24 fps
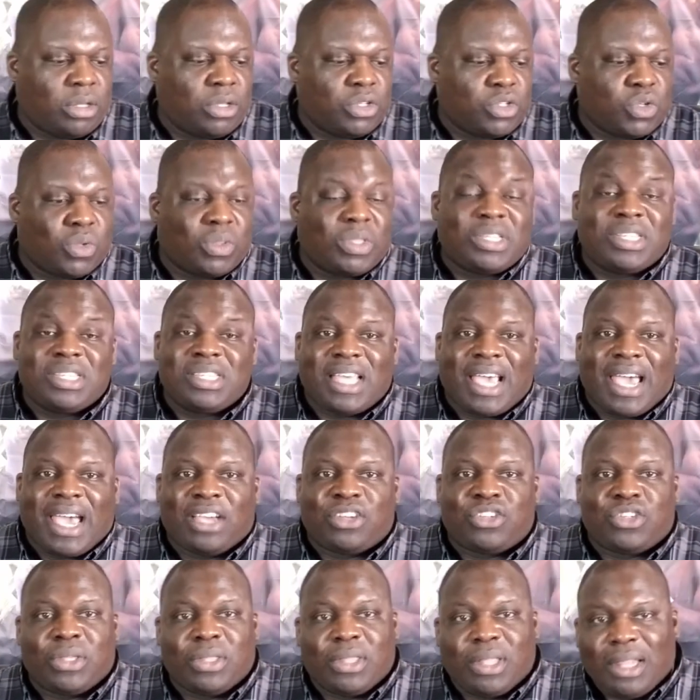So this is
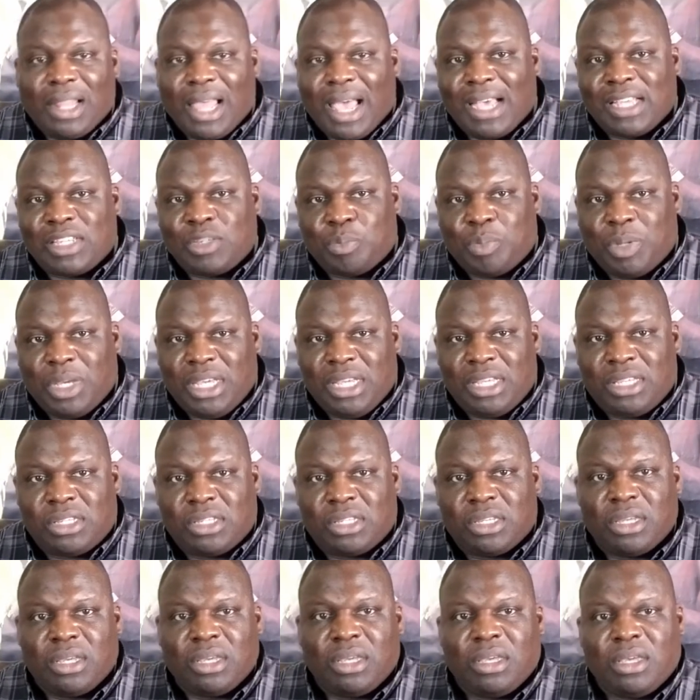actually the last
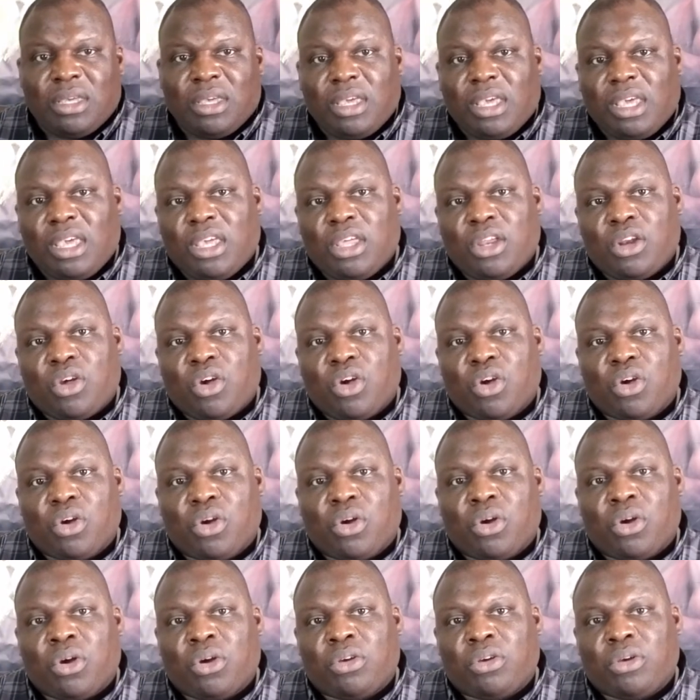piece in
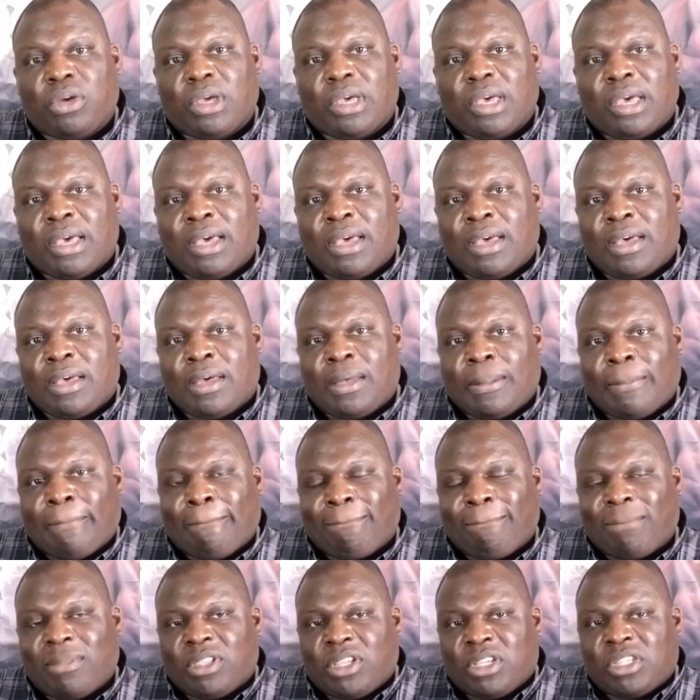her
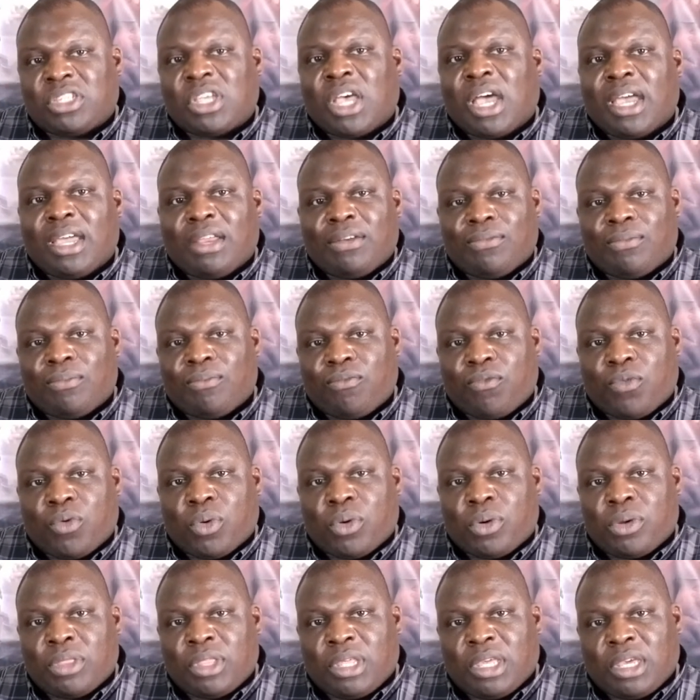design
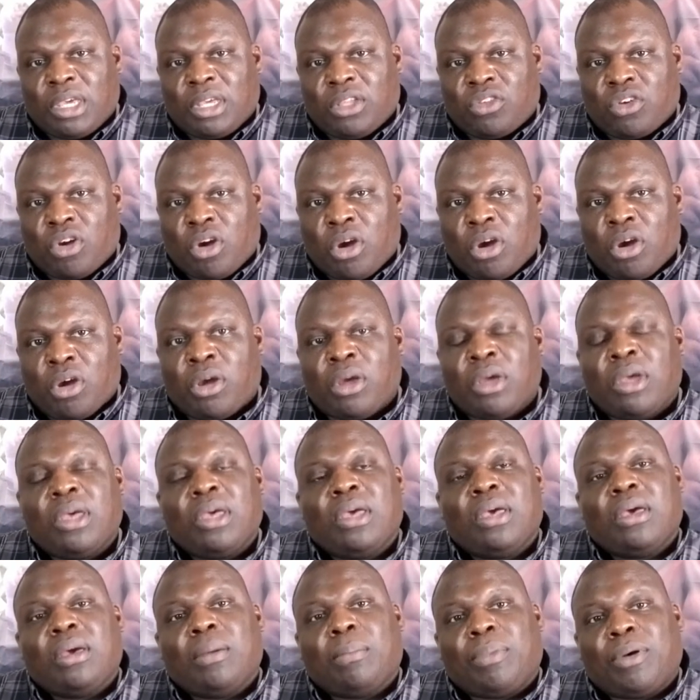for the guitar
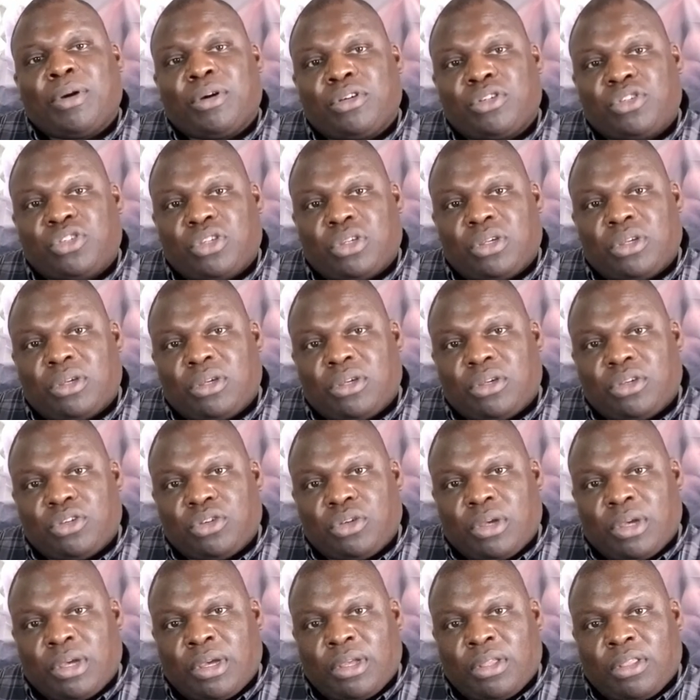purse,
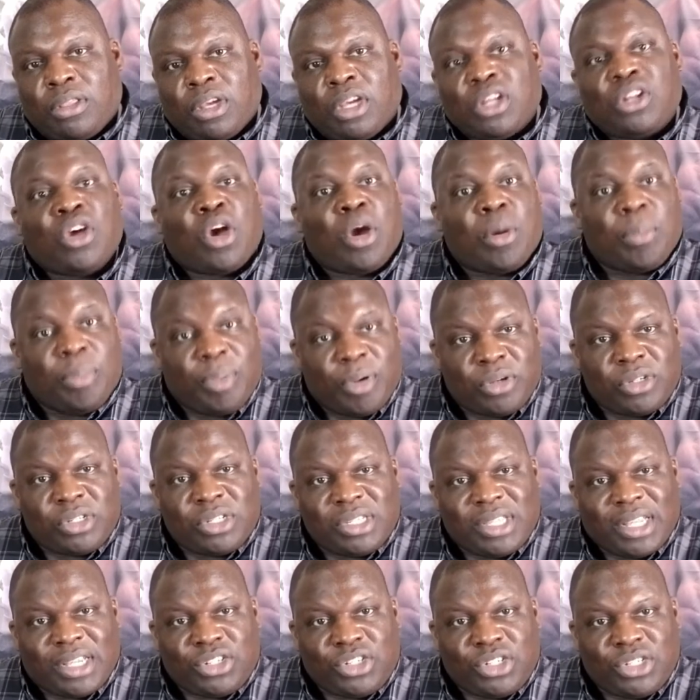the guitar
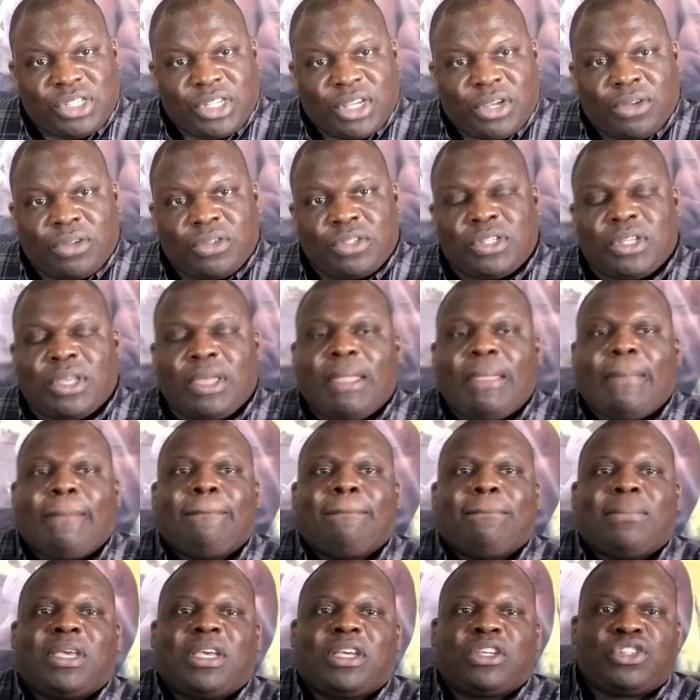purses that she sells,
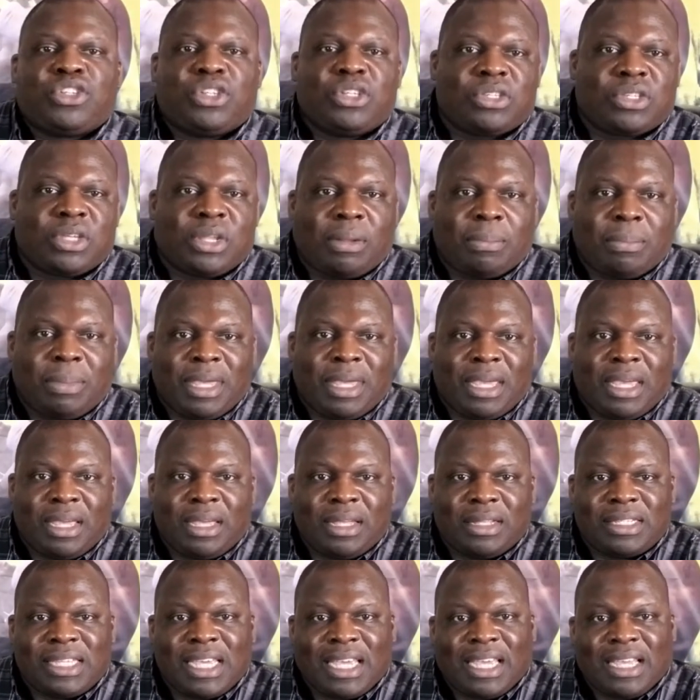because she's going to be
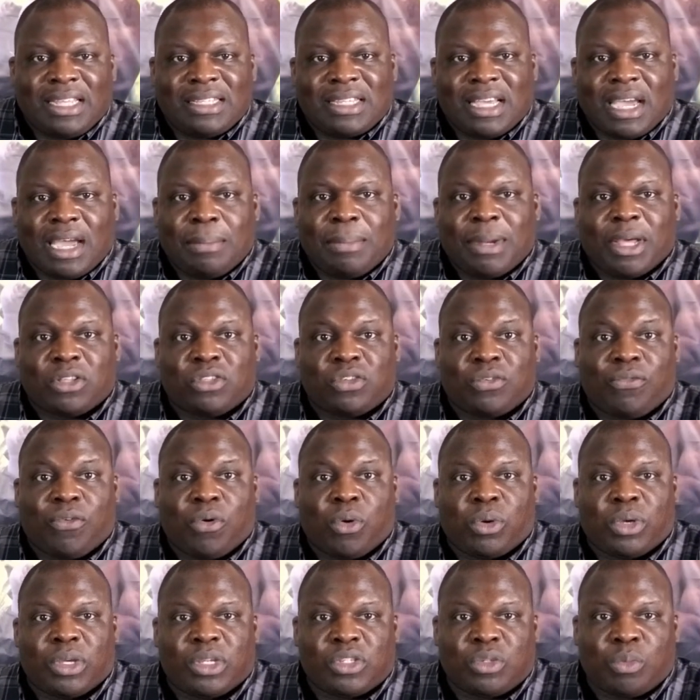taking time now to
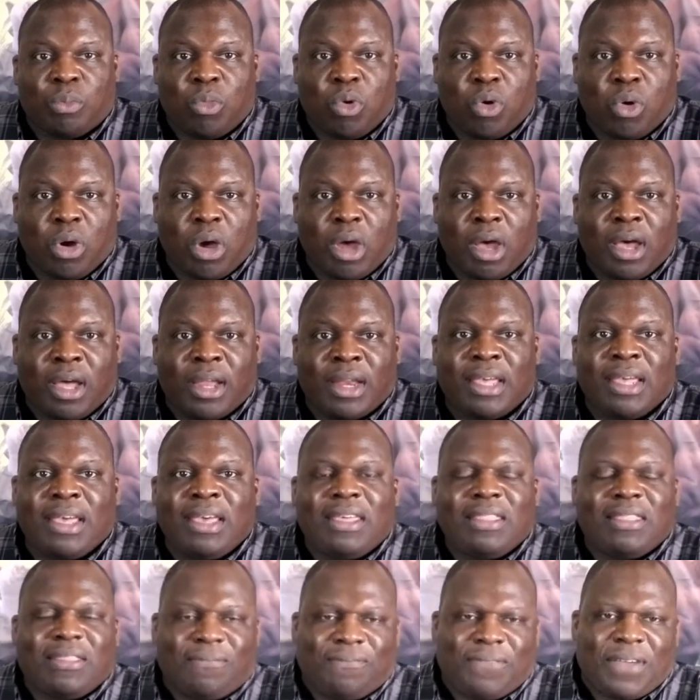focus more on
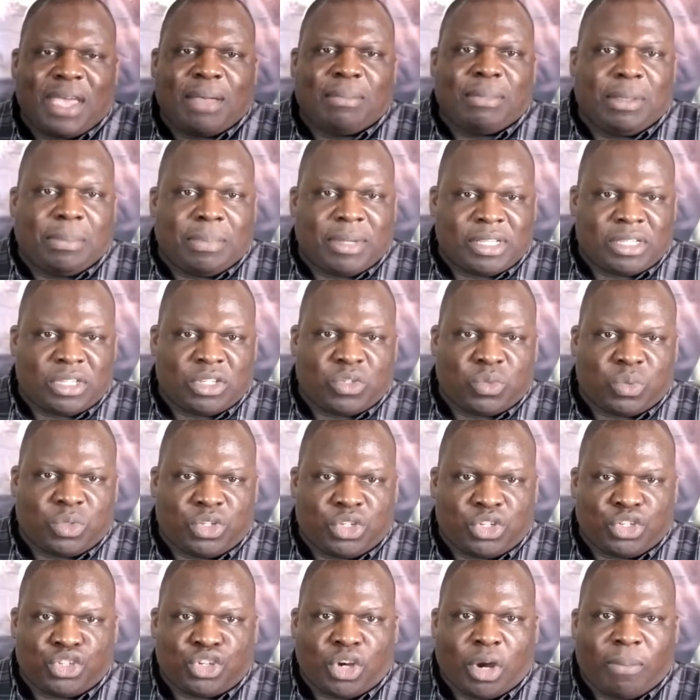the family business,
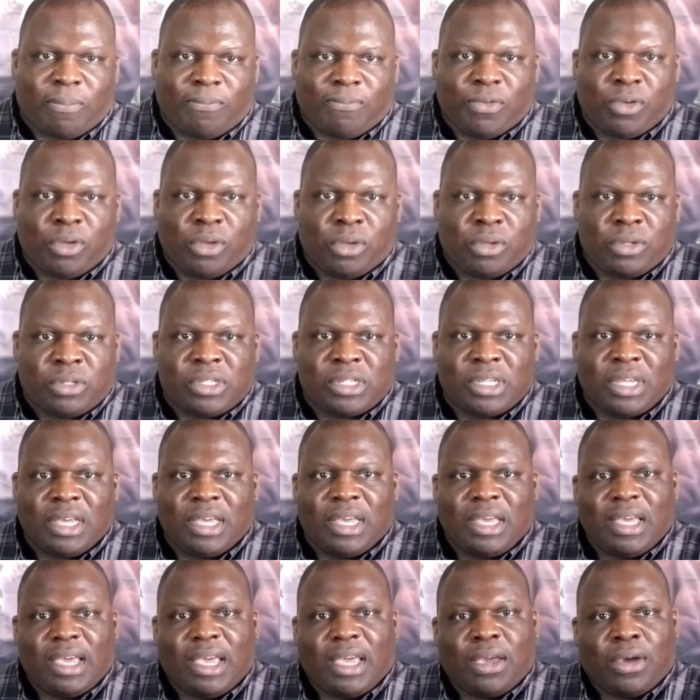which is Sharpe Foods.
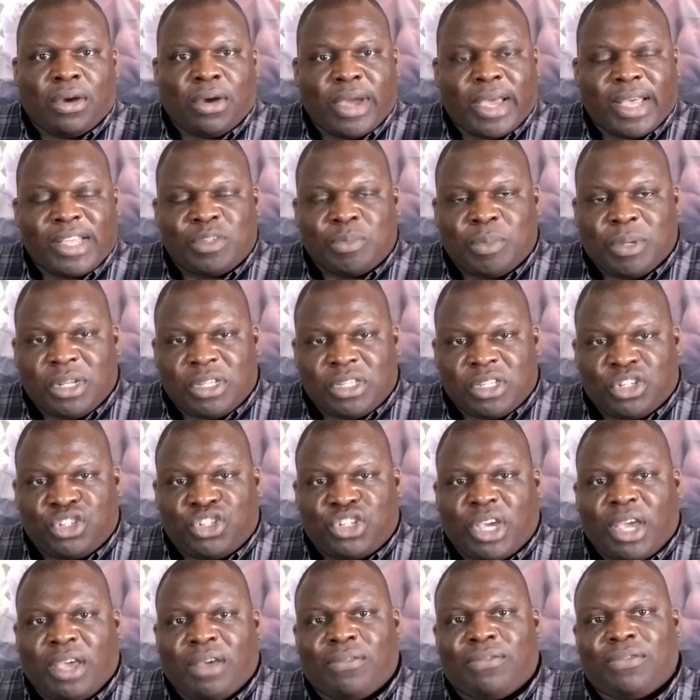Her husband is a
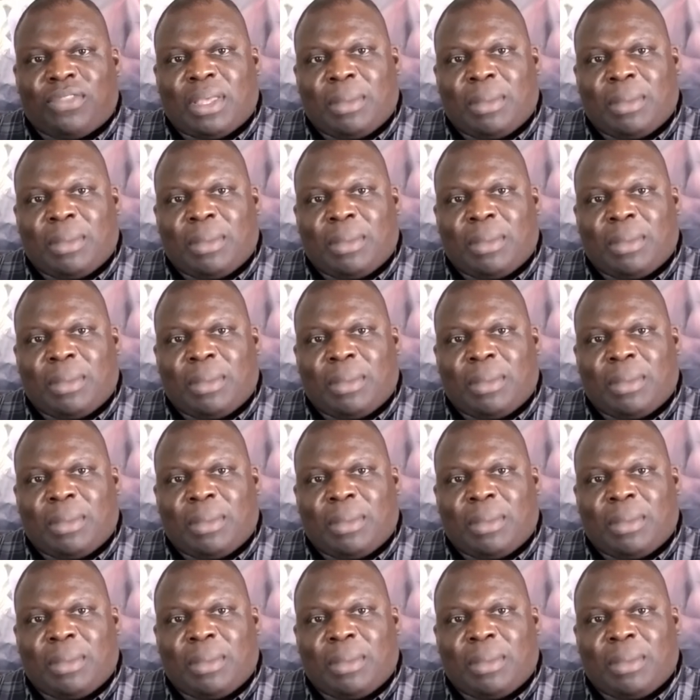chef.